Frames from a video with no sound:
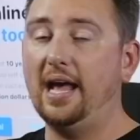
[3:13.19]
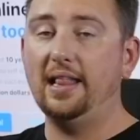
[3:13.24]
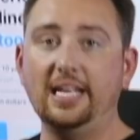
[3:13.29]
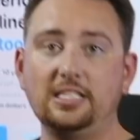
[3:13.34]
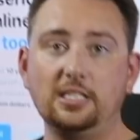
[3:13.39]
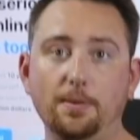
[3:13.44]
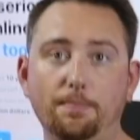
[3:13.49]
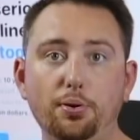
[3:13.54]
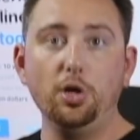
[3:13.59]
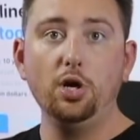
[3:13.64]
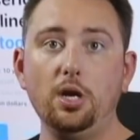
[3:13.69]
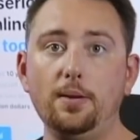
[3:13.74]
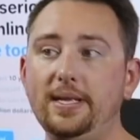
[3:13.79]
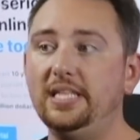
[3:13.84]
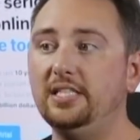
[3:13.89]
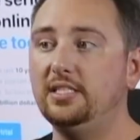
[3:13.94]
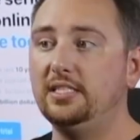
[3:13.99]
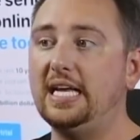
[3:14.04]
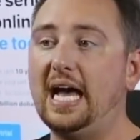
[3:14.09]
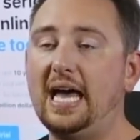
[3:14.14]
I like to put them
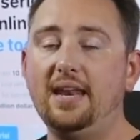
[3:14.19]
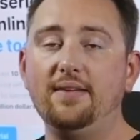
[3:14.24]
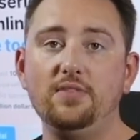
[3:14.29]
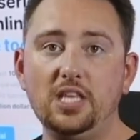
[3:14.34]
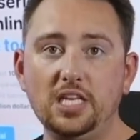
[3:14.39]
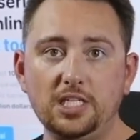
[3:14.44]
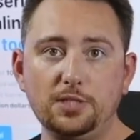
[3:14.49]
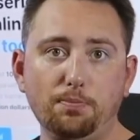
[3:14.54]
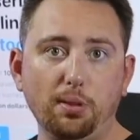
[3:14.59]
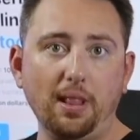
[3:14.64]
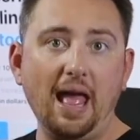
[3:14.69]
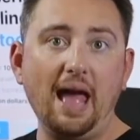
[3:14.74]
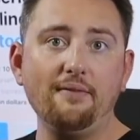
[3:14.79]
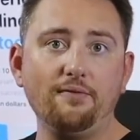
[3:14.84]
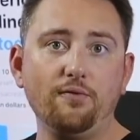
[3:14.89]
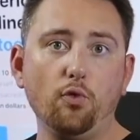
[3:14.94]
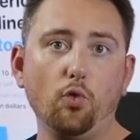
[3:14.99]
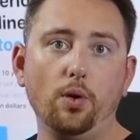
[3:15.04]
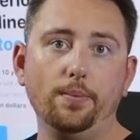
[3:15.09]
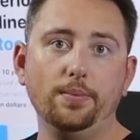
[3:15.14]
inside of this
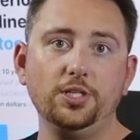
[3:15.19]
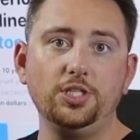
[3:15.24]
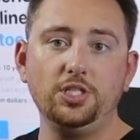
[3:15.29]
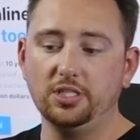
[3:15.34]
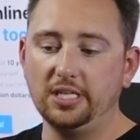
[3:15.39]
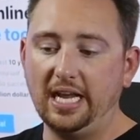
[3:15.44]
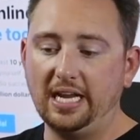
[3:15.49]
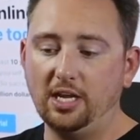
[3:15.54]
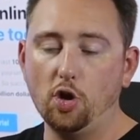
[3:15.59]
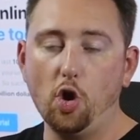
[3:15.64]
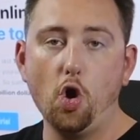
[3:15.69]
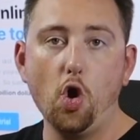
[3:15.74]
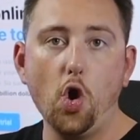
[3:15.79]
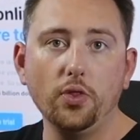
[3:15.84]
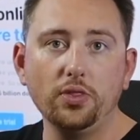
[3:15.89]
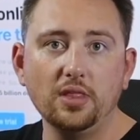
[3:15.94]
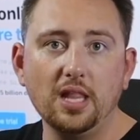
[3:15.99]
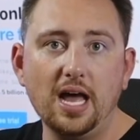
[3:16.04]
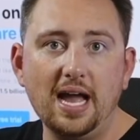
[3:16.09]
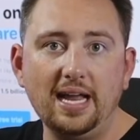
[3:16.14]
platform, which is like an
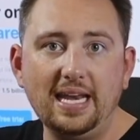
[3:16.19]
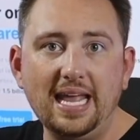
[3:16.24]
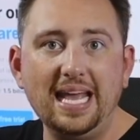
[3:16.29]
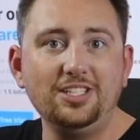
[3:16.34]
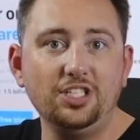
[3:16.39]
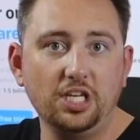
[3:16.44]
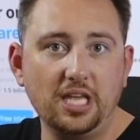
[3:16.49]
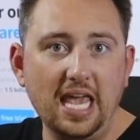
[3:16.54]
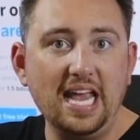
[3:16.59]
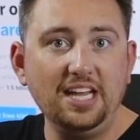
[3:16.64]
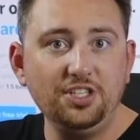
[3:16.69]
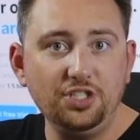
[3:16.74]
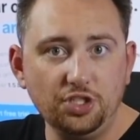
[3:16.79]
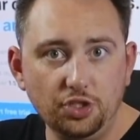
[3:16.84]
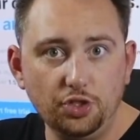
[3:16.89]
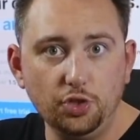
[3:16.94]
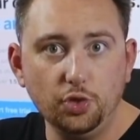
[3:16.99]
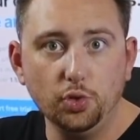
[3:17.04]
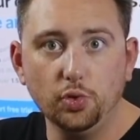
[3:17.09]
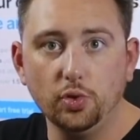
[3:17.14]
online
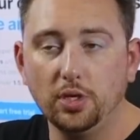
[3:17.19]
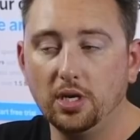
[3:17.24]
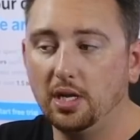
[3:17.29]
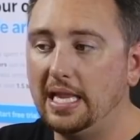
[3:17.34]
education tool.